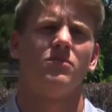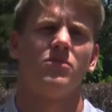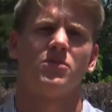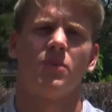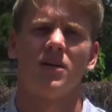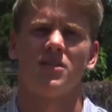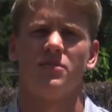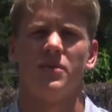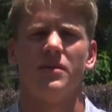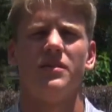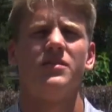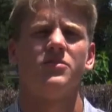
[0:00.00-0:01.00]

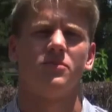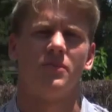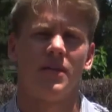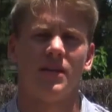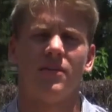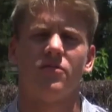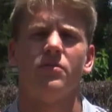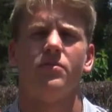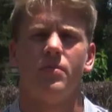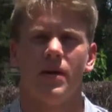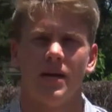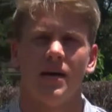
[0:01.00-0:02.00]
responsibilities would
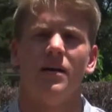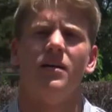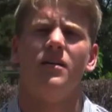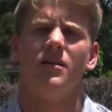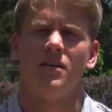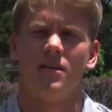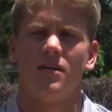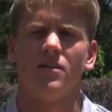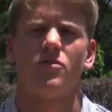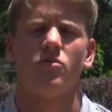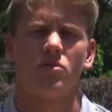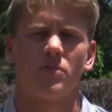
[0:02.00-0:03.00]
definitely be at
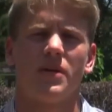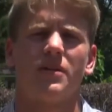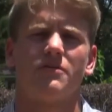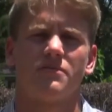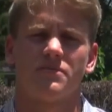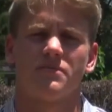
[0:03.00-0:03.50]
quarterback.